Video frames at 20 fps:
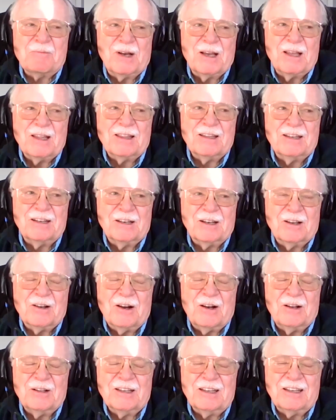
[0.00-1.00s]
Python
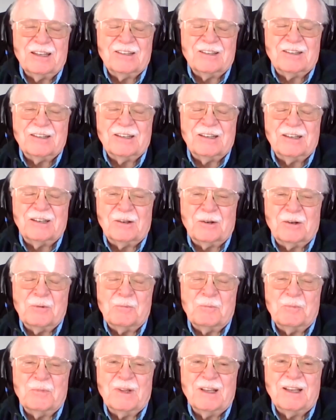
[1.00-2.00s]
colleagues
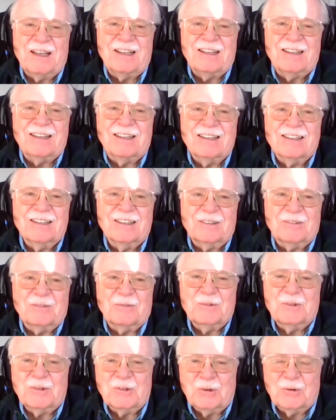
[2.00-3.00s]
complained that,
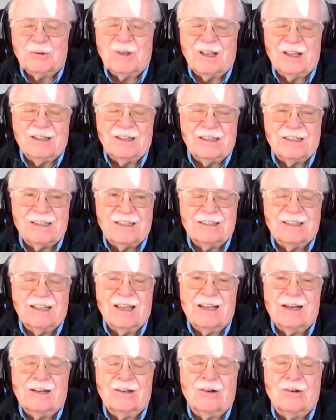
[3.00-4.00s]
jokingly
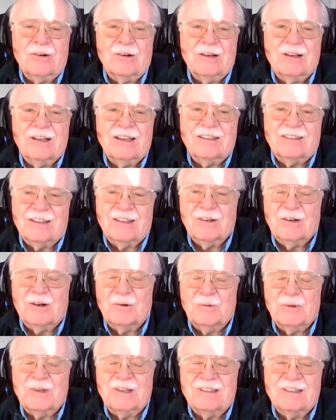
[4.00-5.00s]
later, as they
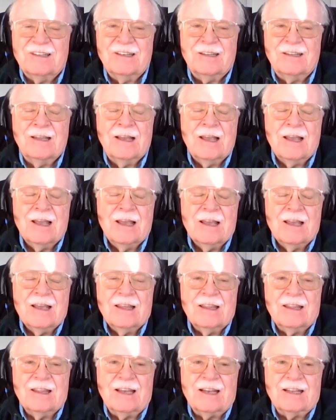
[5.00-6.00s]
always did,
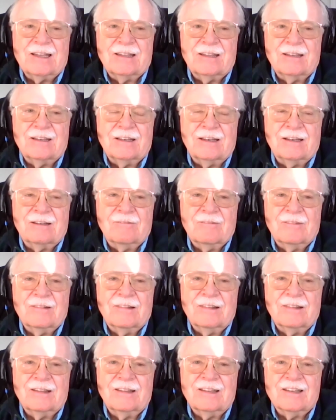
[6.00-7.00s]
that
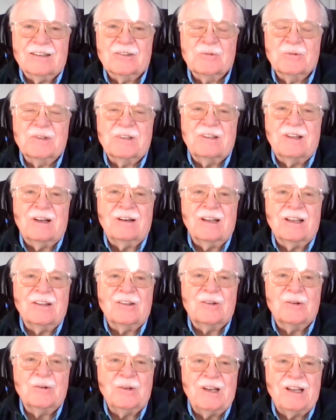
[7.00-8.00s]
this was done
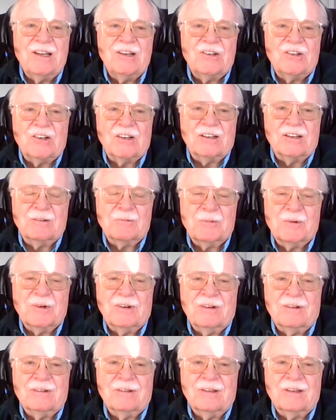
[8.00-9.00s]
in Tunisia,
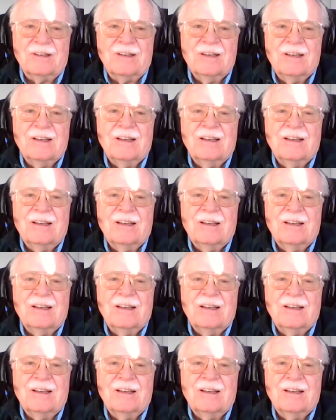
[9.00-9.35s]
apparently.